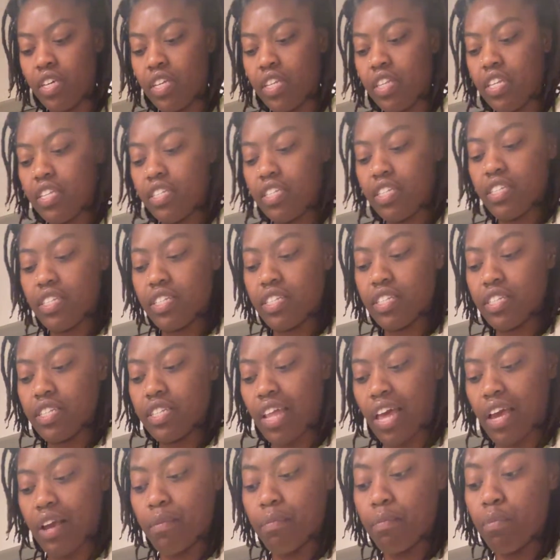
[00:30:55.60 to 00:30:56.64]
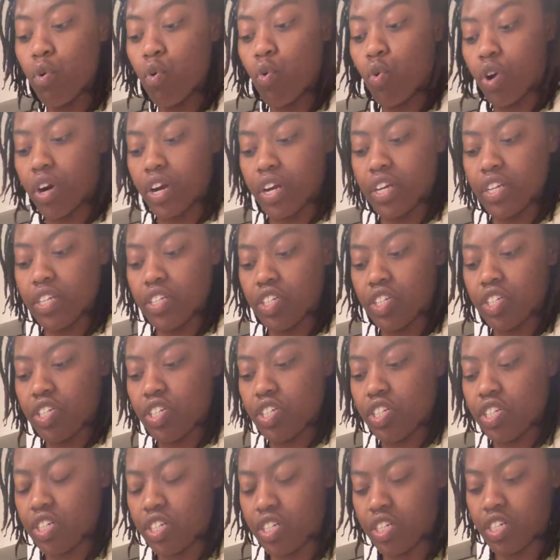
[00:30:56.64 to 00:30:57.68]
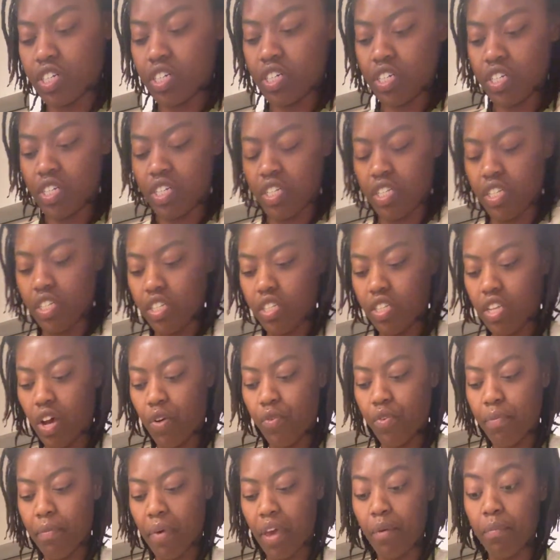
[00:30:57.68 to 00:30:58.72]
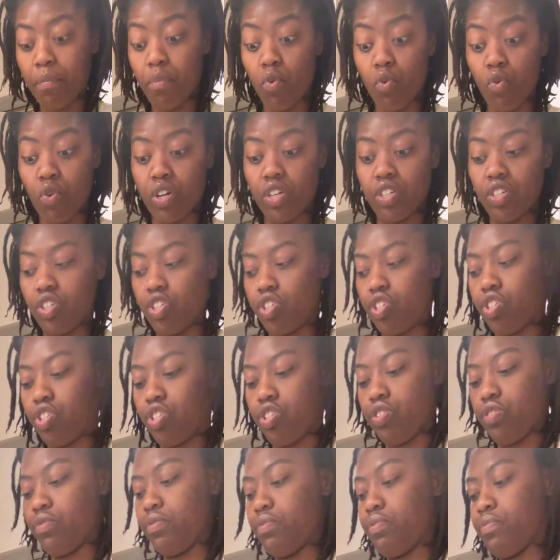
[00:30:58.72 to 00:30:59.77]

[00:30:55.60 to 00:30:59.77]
this is like porridge. This is how we make porridge too.